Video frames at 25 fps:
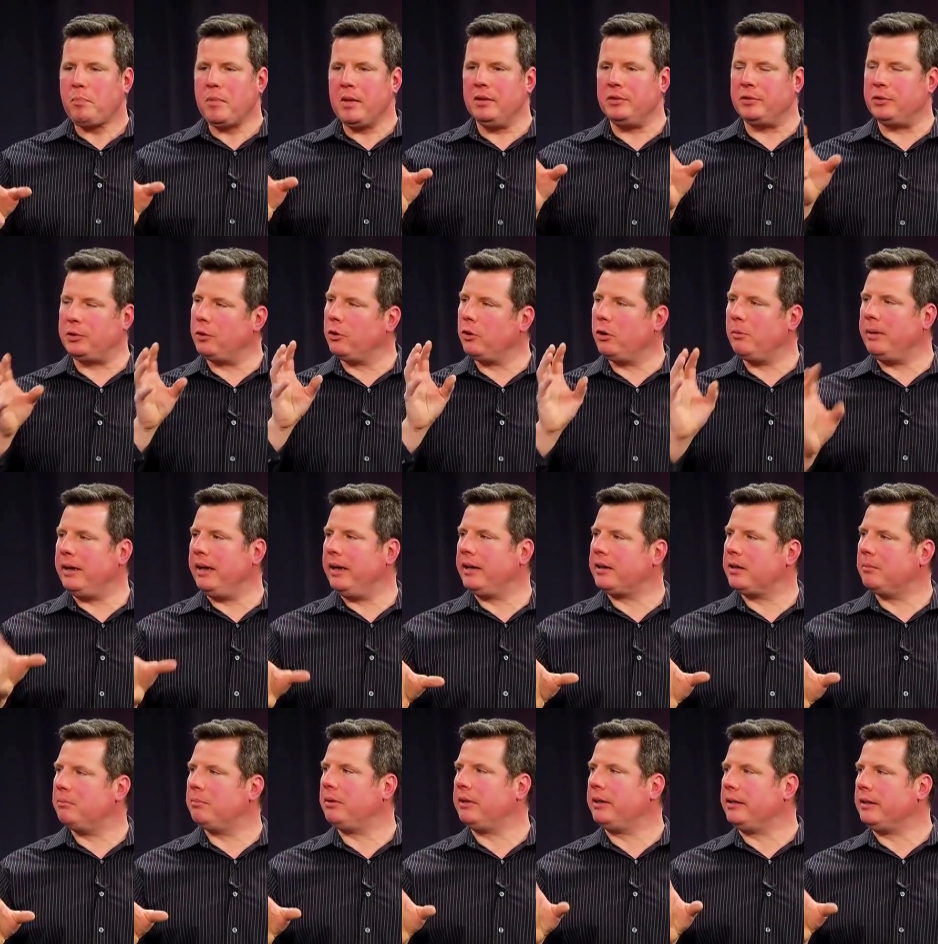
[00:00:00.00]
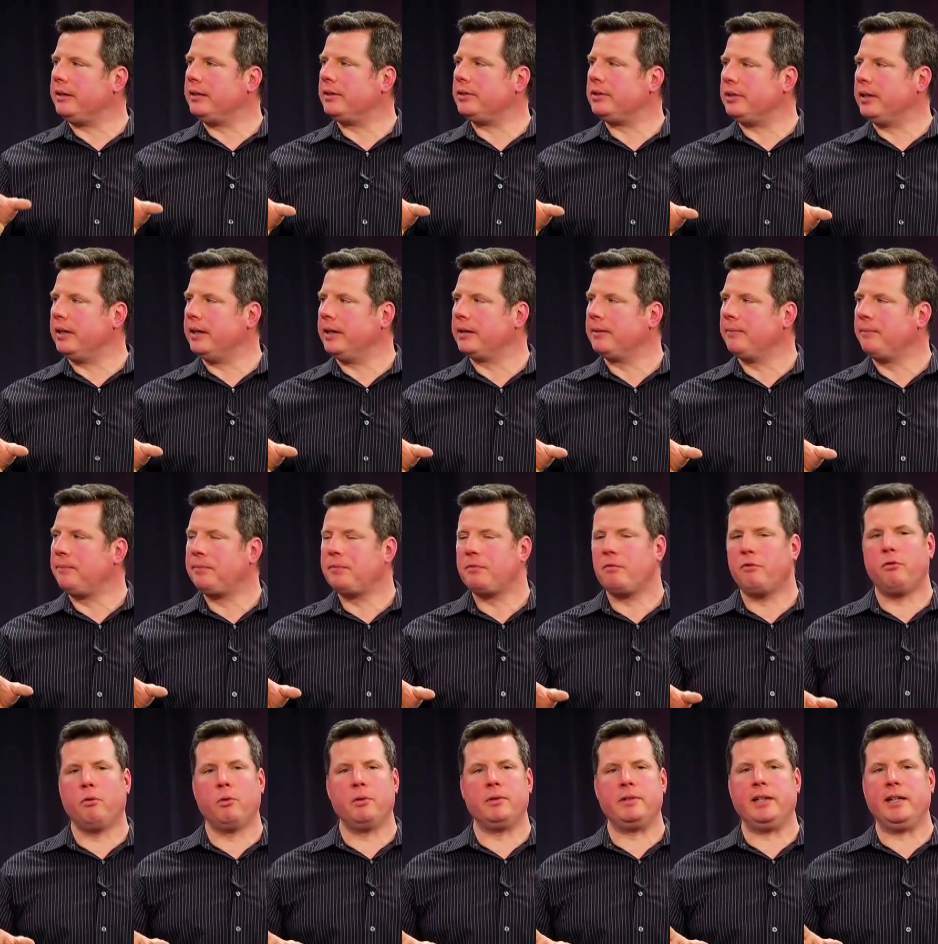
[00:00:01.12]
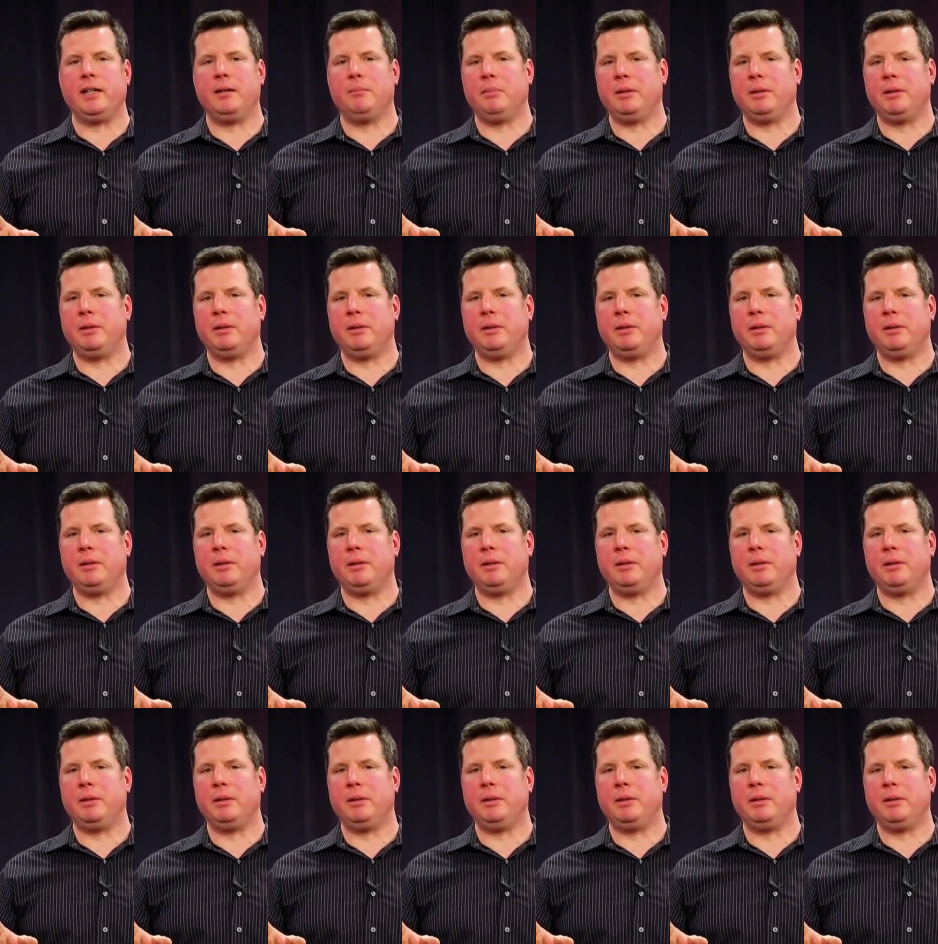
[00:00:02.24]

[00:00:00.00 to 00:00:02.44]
zero being completely acidic, 14